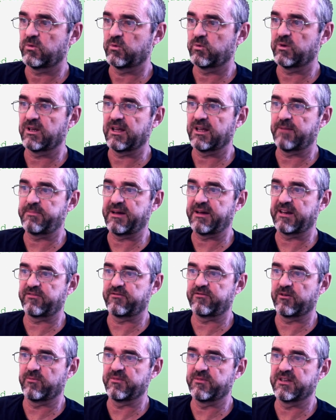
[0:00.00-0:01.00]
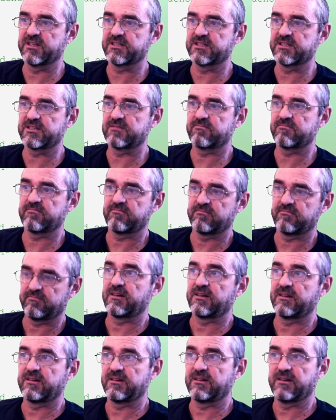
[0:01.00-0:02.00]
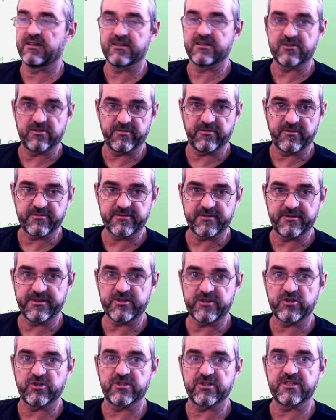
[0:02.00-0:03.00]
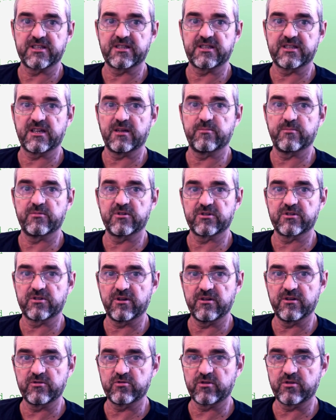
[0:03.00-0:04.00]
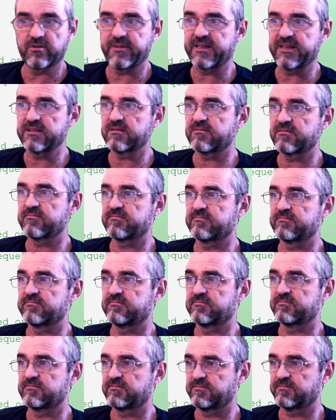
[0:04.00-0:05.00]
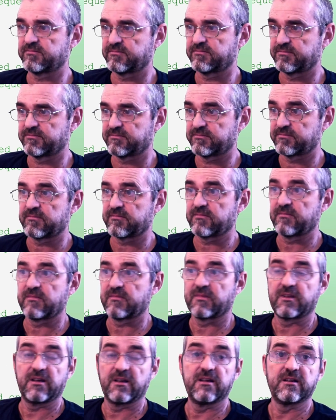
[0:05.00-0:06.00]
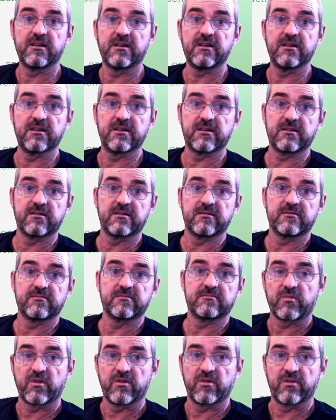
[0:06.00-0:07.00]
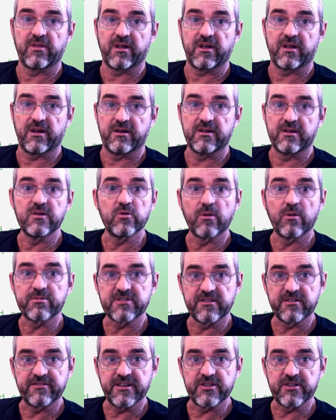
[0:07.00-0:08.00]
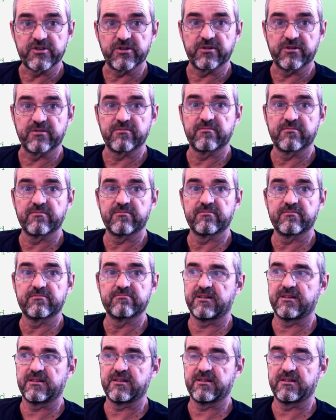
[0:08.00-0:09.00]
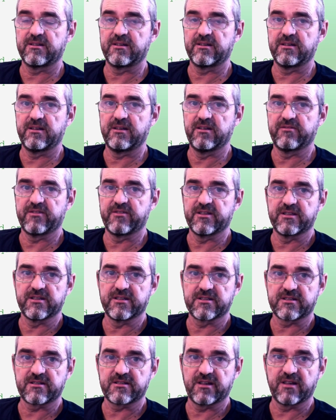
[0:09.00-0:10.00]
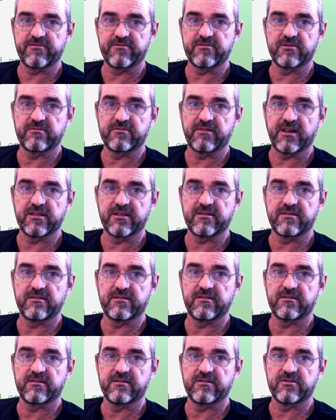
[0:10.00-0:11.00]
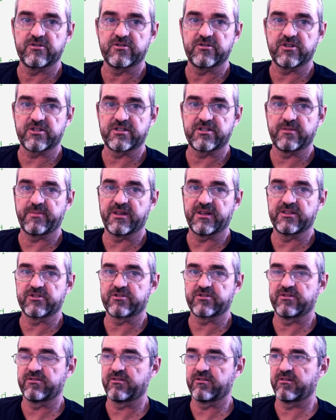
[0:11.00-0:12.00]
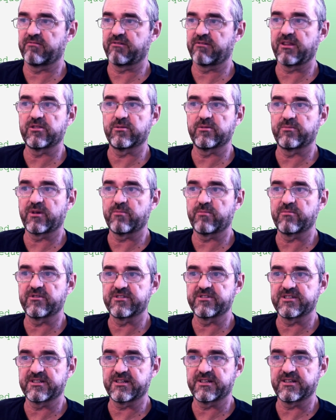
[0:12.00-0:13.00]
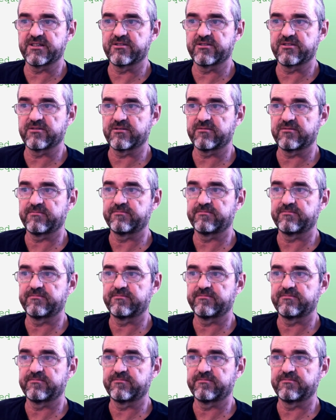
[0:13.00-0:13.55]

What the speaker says: well, apart from this list of observations that I am not going to comment, in here the new observation, if it is left or right, just depends on the random number generator,